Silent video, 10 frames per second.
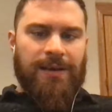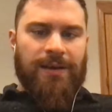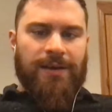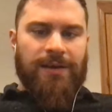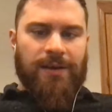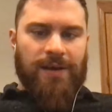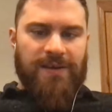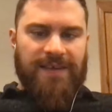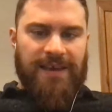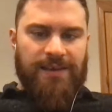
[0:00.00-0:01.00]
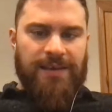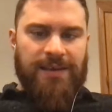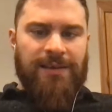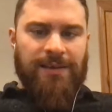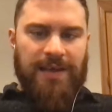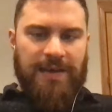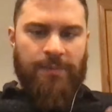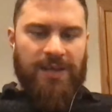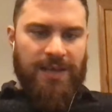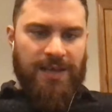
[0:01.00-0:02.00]
causality,
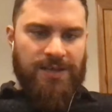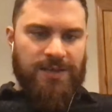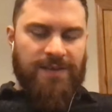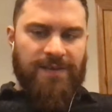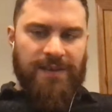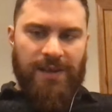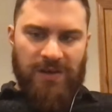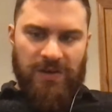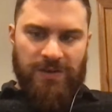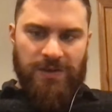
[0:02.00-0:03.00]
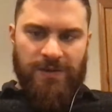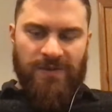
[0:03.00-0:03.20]
complications, and character.